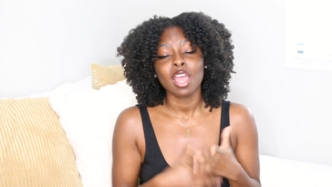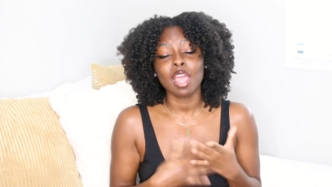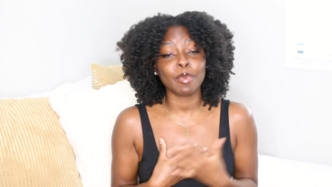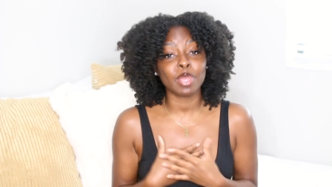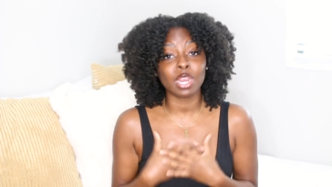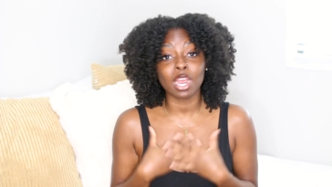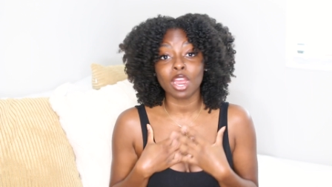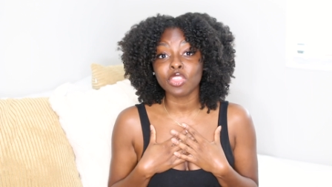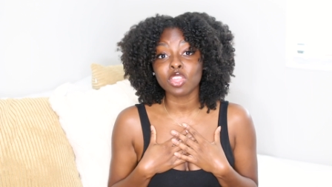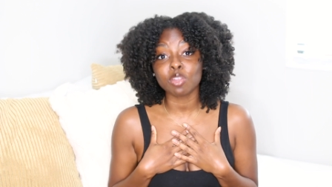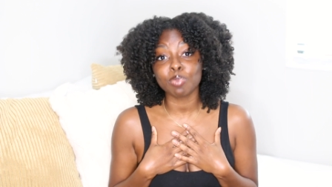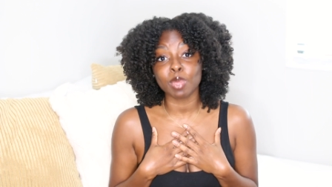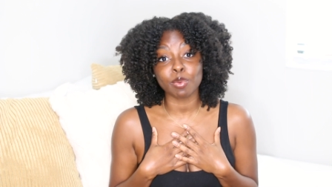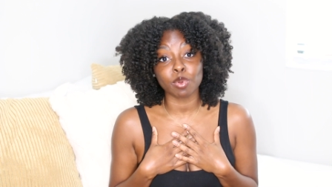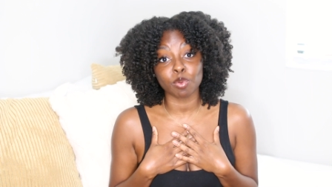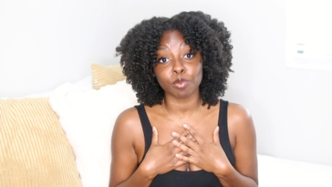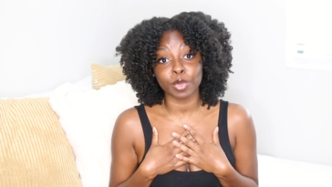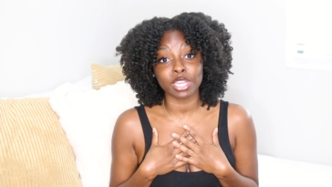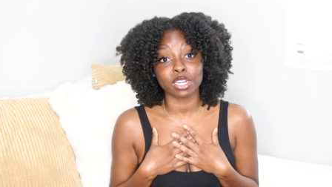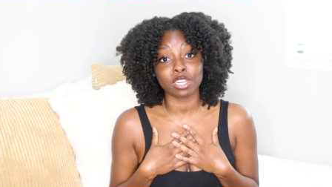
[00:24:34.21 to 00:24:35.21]
I mean, other
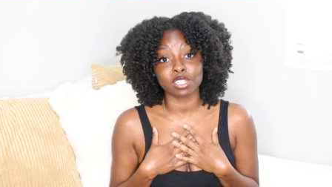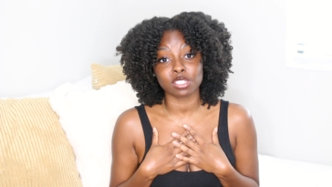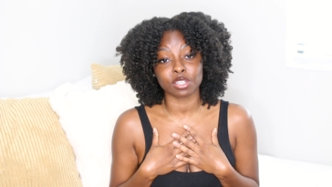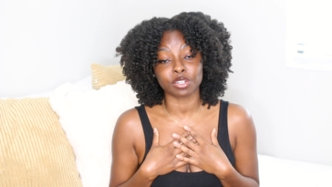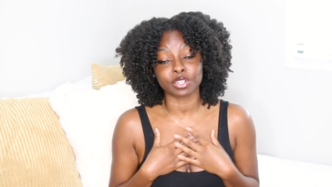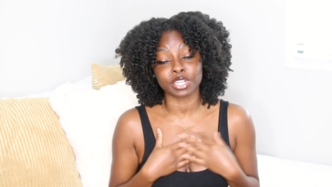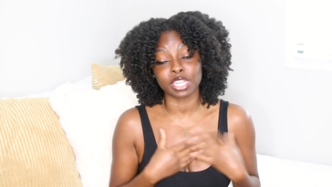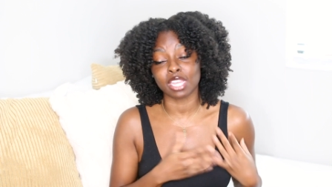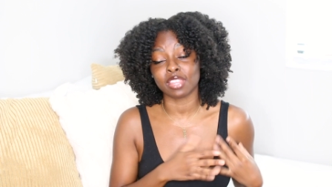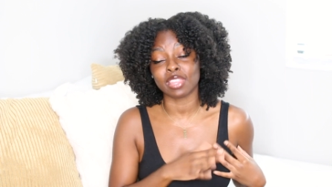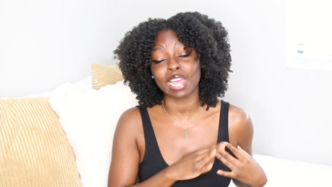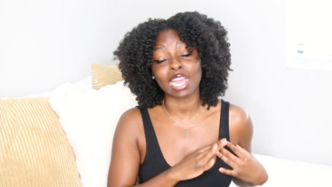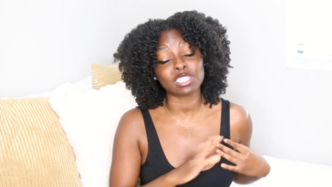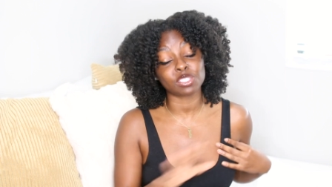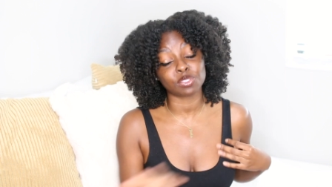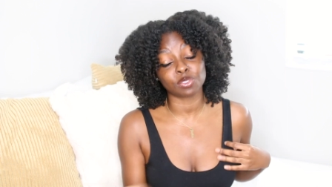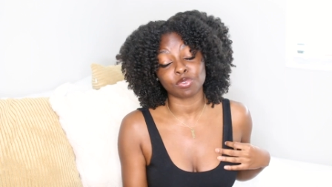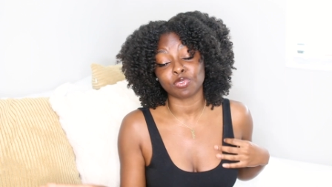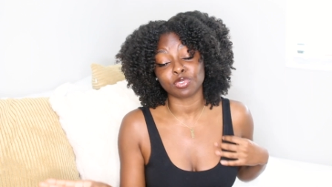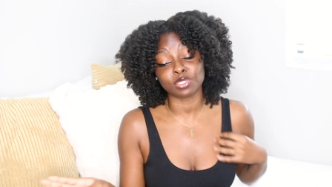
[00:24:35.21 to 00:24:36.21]
people may disagree, and
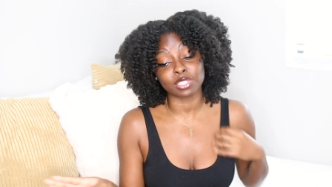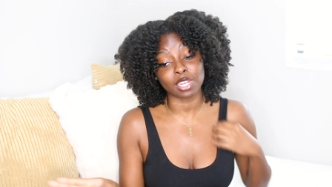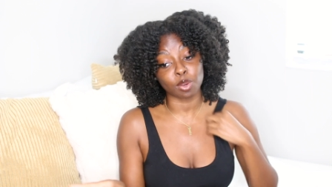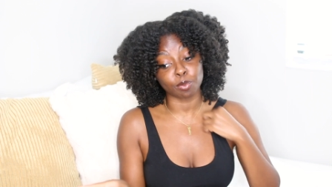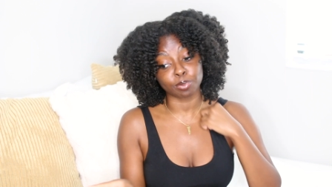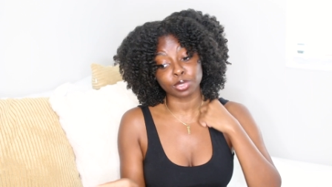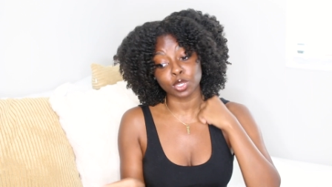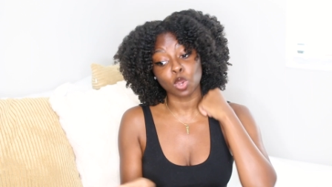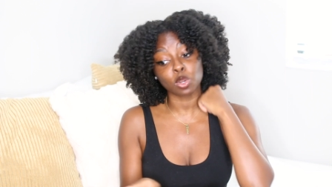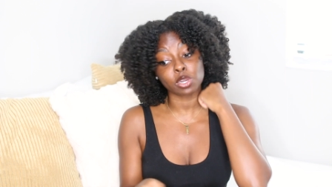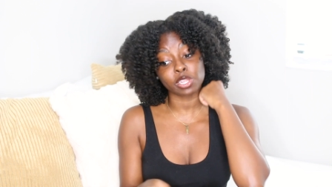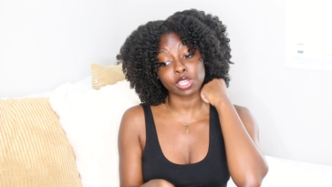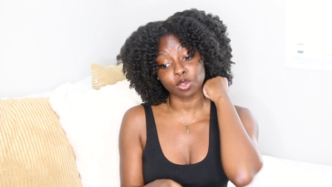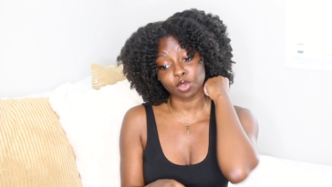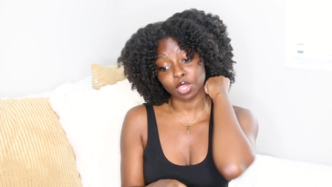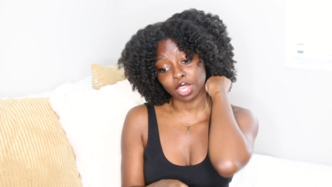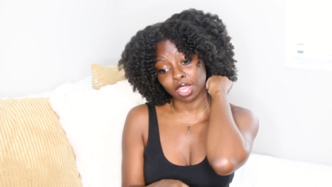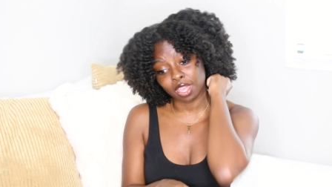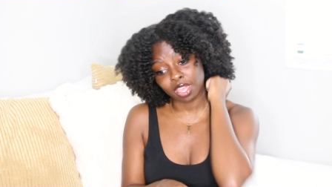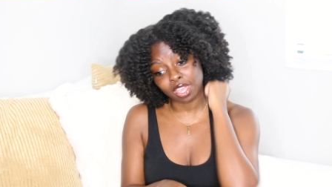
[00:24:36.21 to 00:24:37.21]
that's to totally
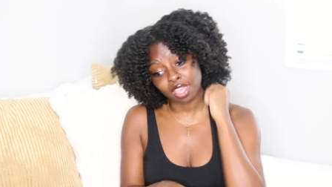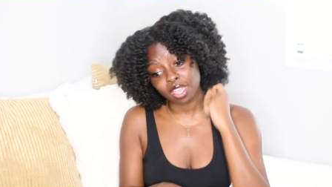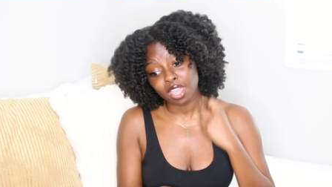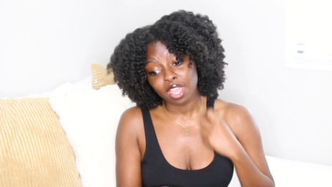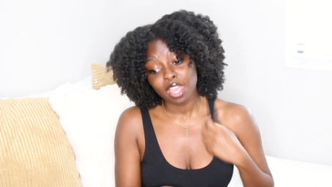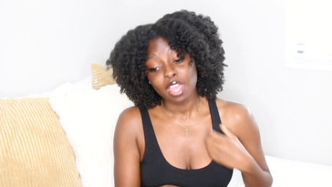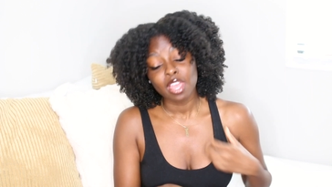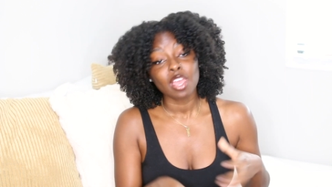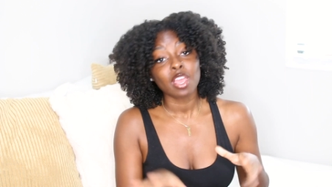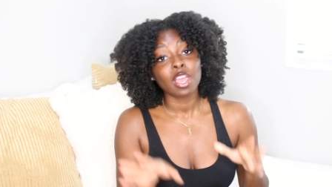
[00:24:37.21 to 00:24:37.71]
okay.